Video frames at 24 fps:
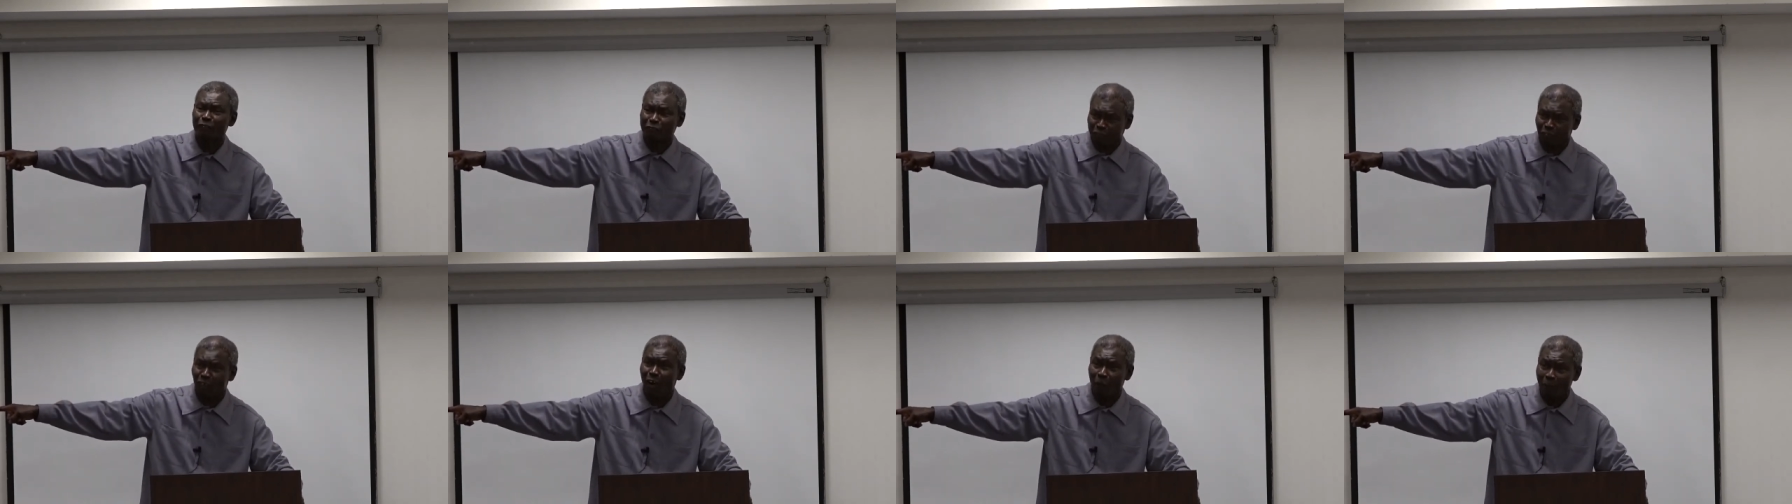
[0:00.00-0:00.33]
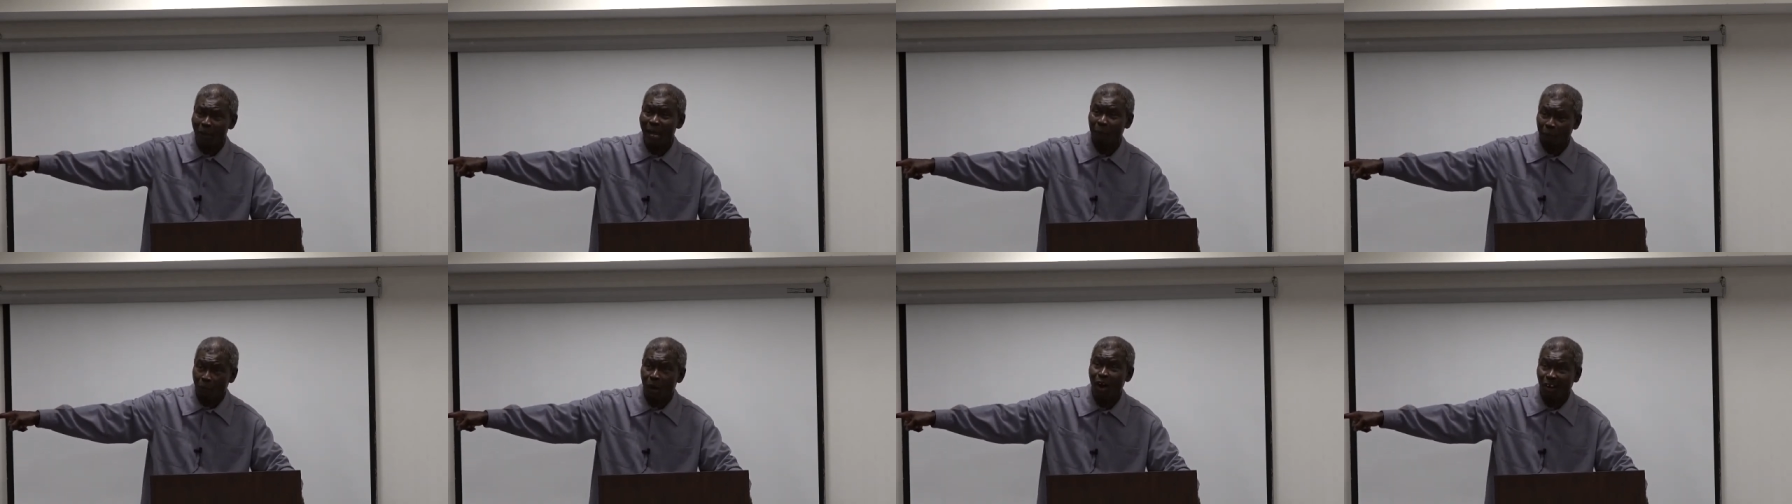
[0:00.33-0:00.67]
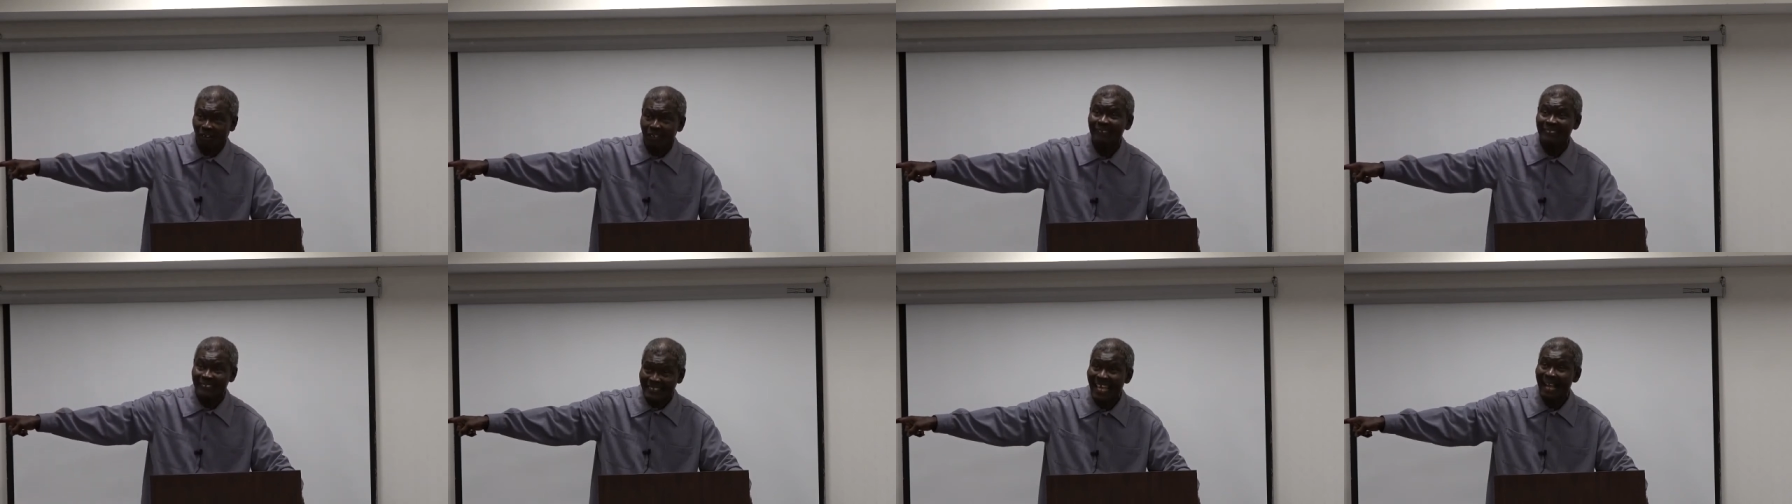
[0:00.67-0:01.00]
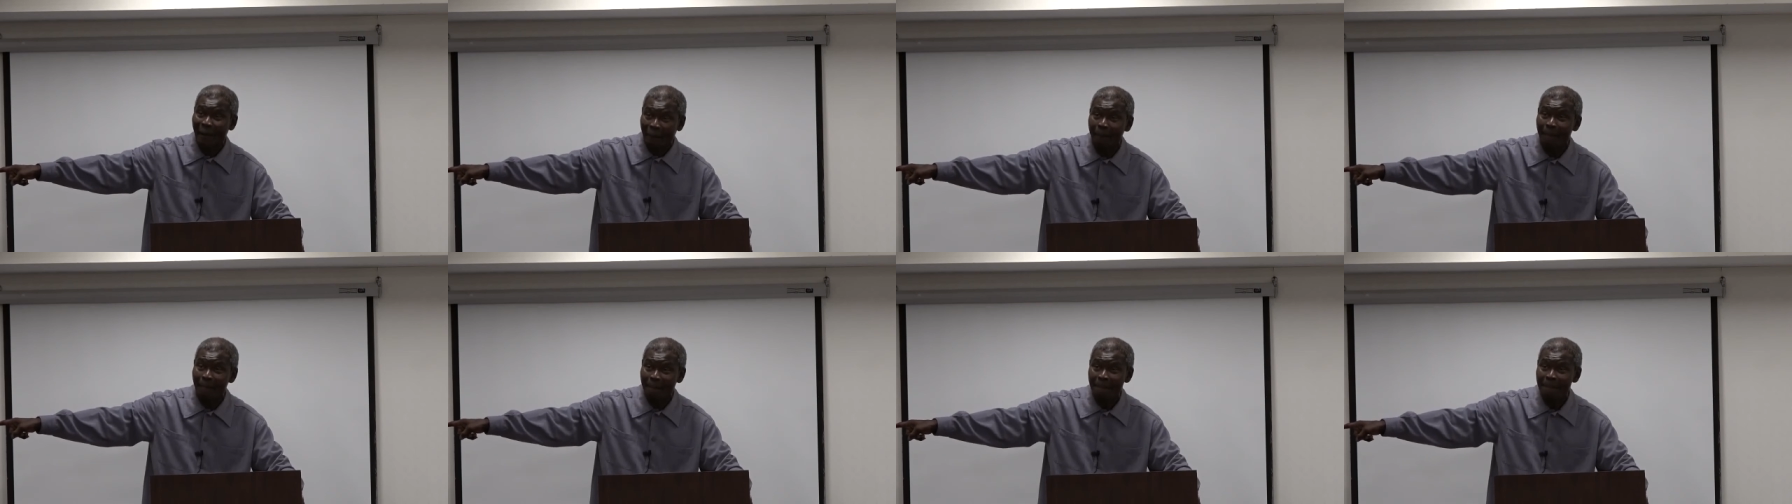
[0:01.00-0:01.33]
from among
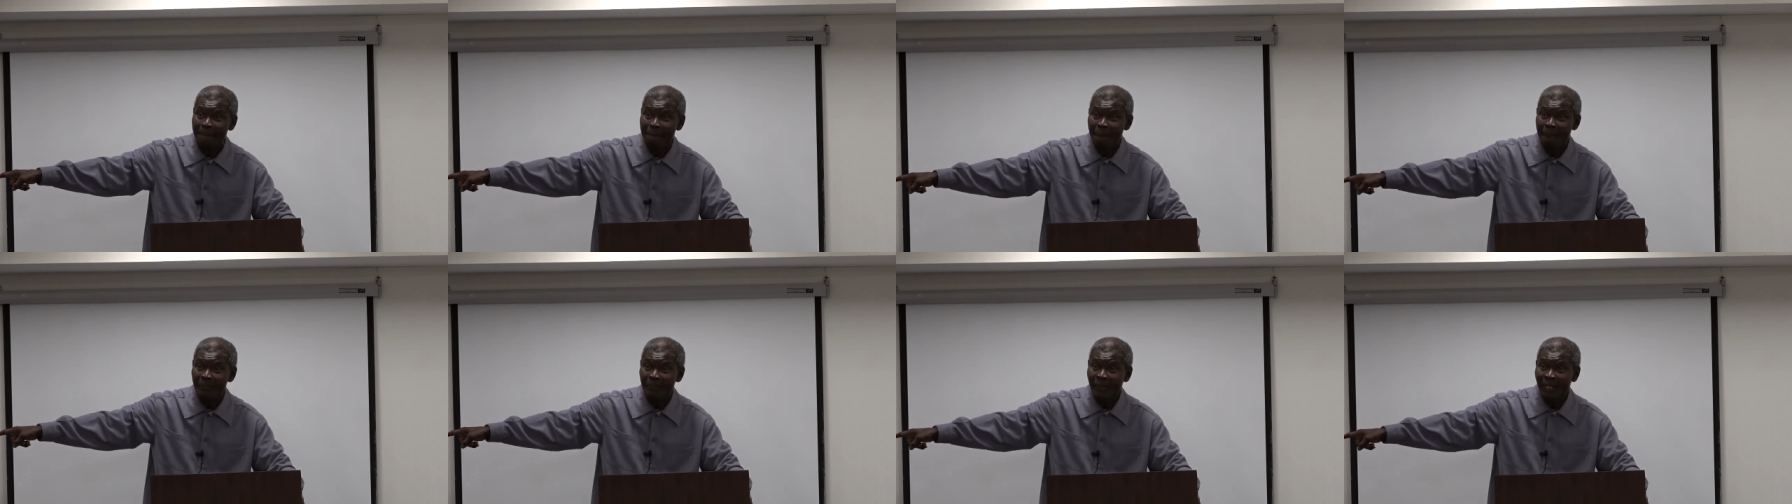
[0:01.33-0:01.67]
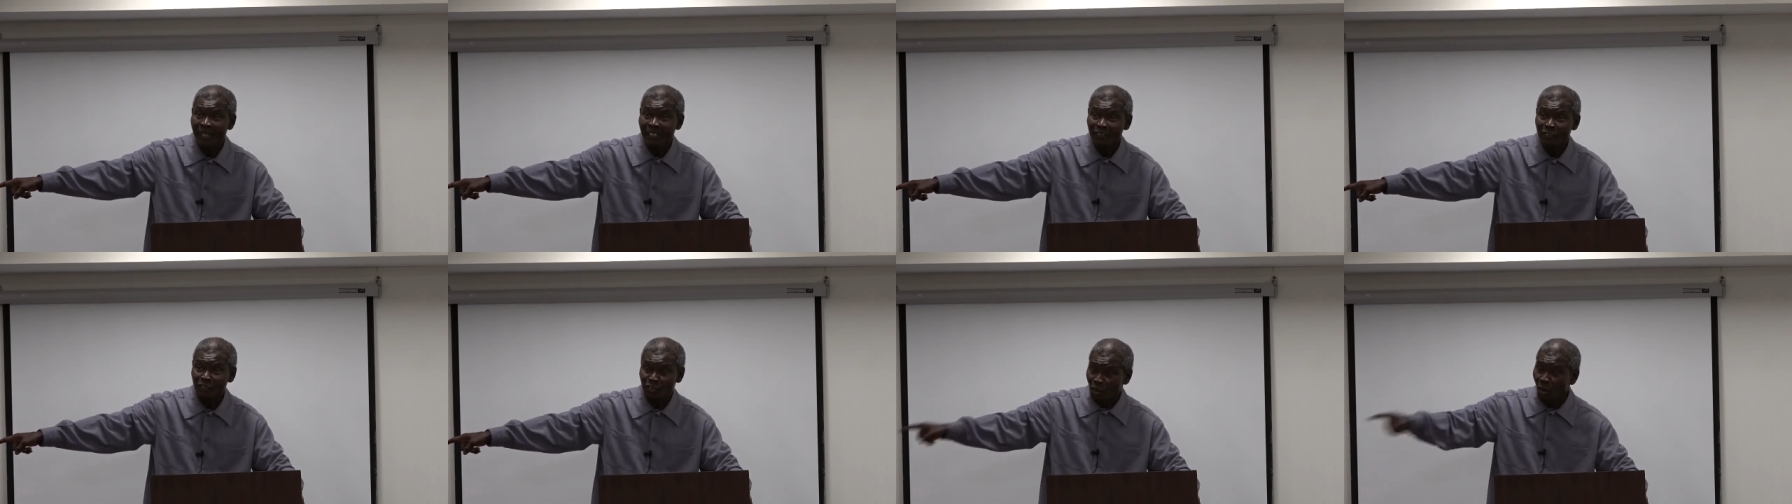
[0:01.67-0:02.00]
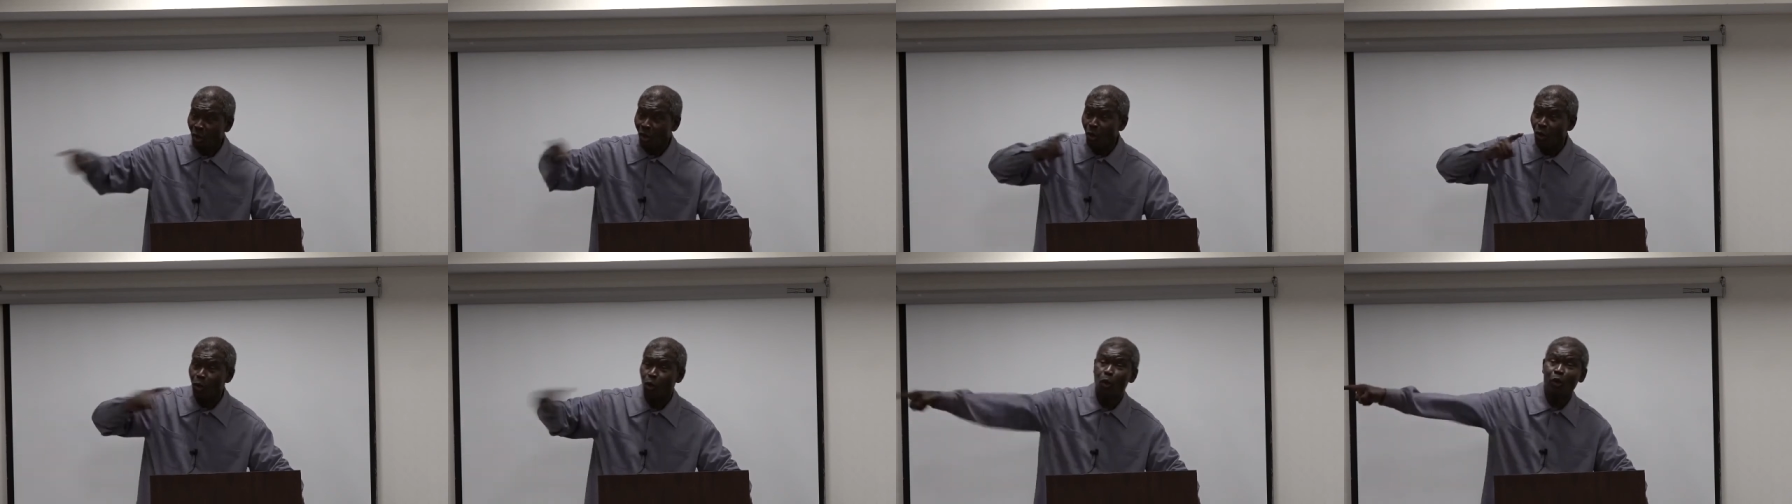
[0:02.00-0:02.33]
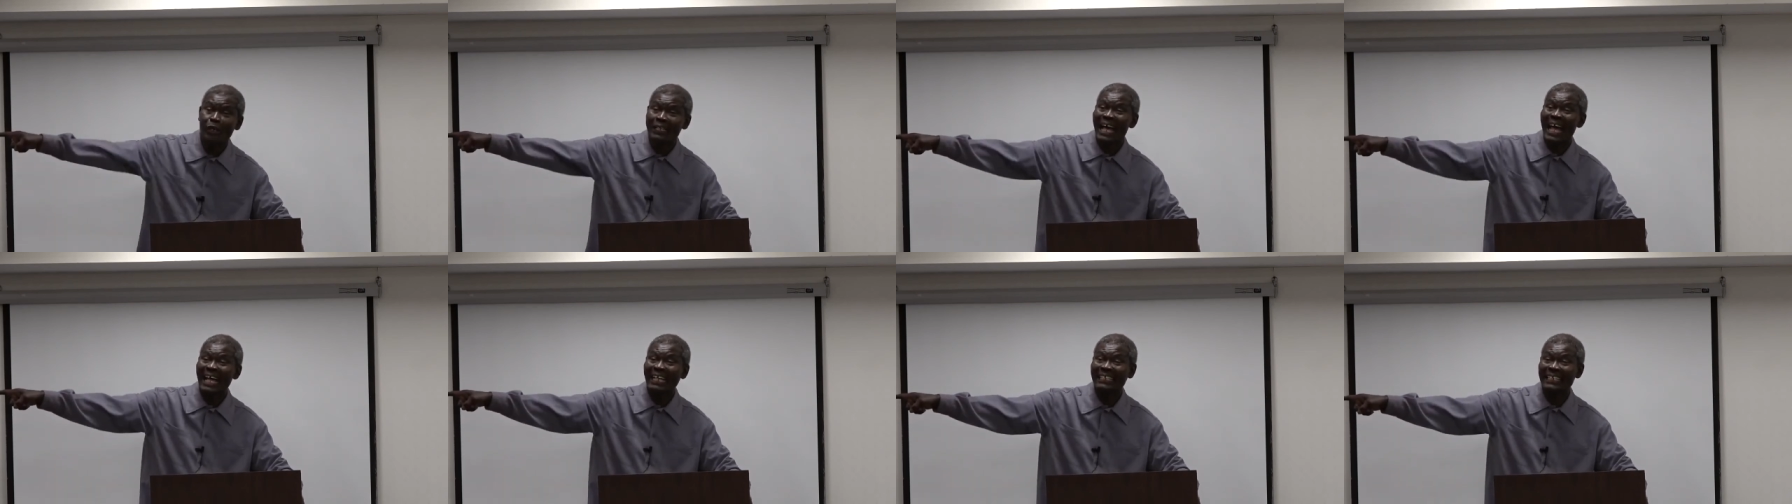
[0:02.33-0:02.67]
them. So
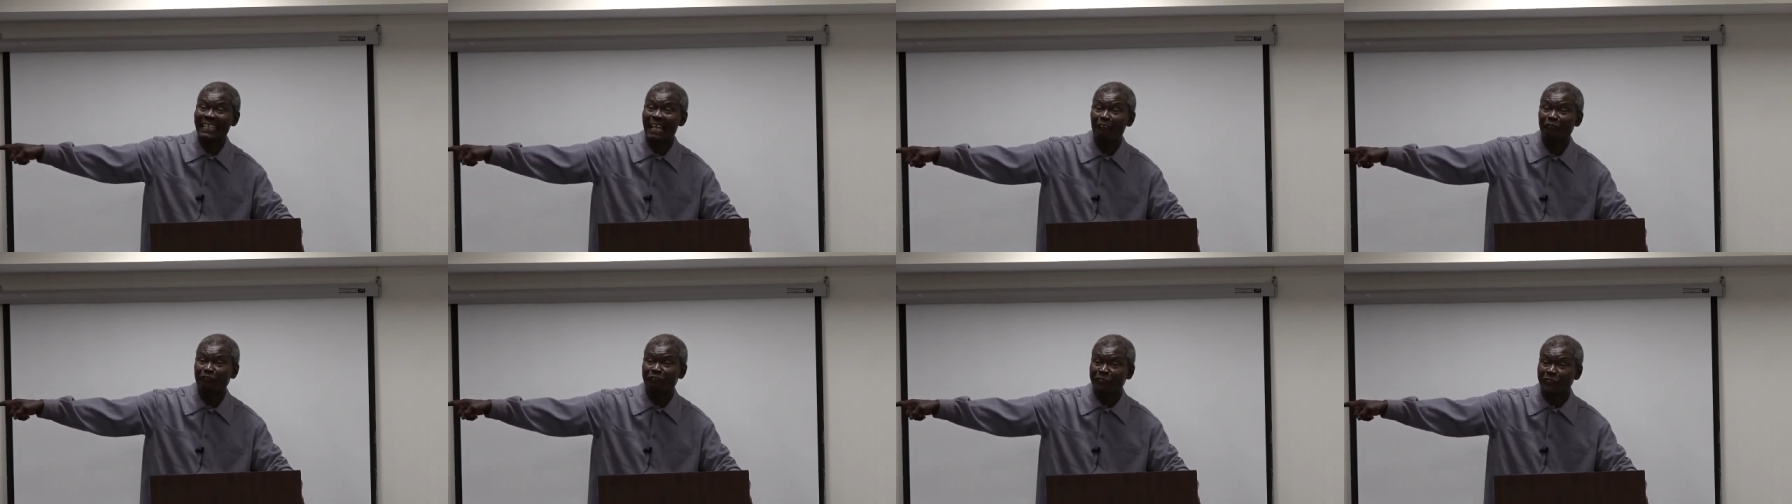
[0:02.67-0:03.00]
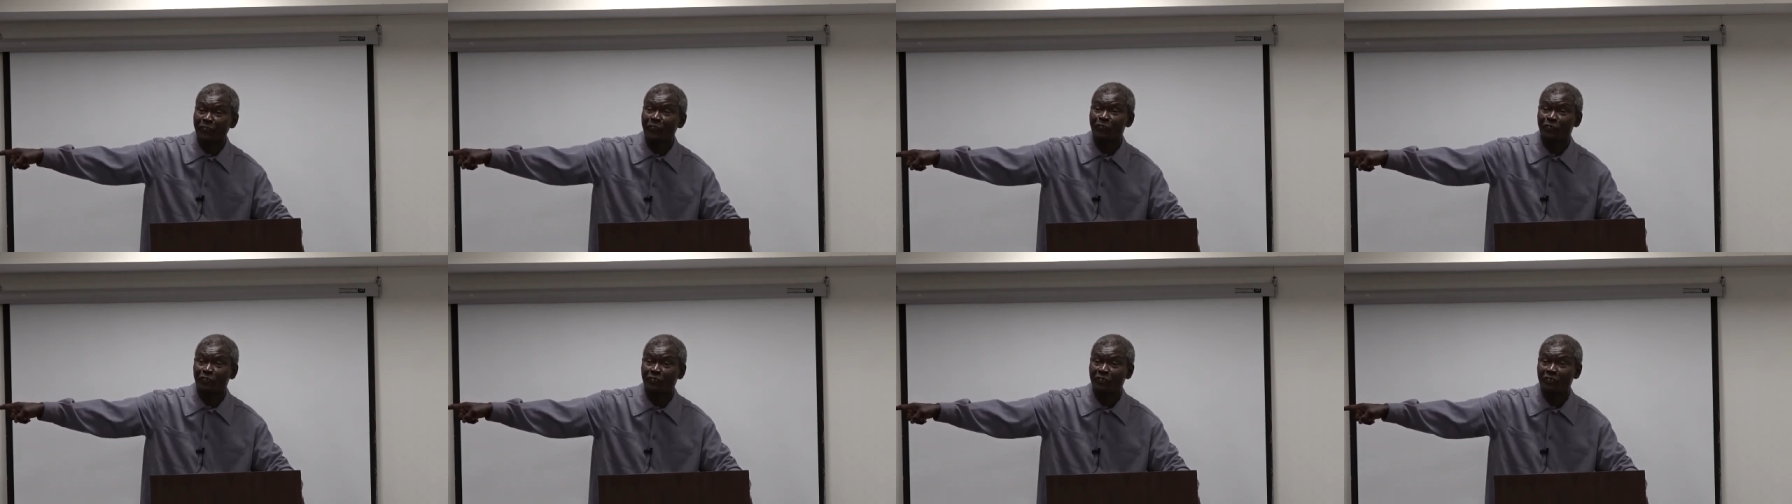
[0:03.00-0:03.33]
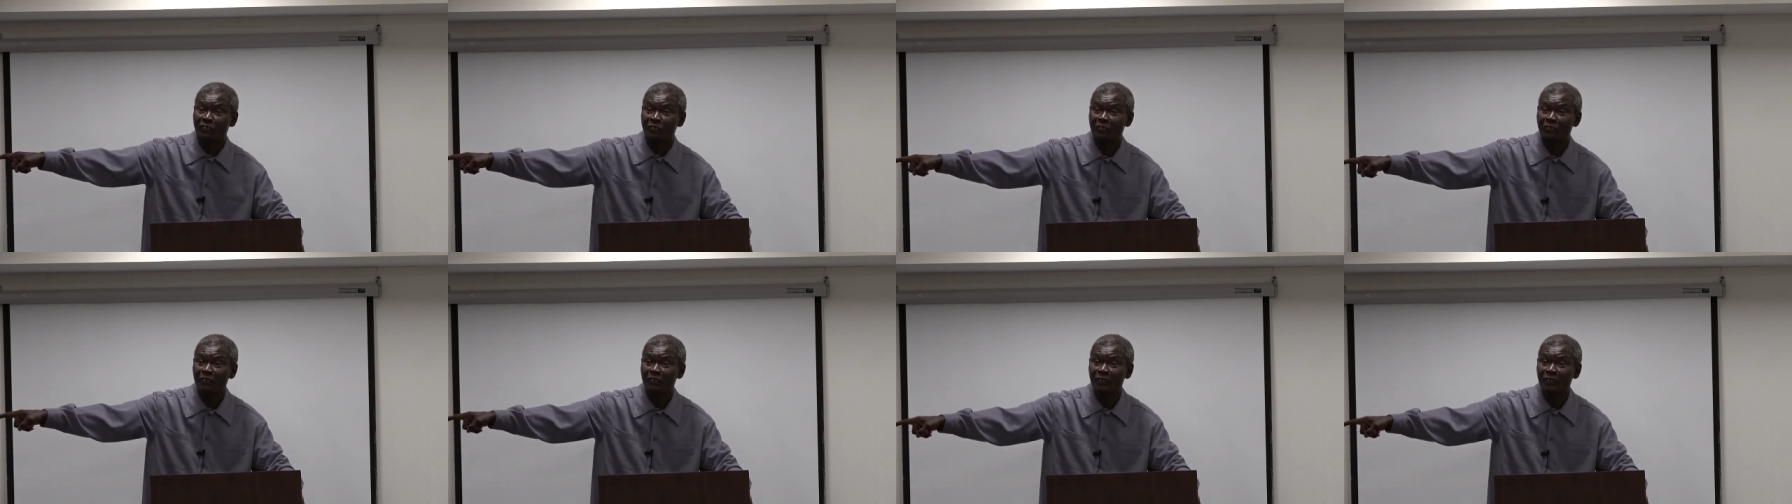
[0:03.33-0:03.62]
look at their fruit.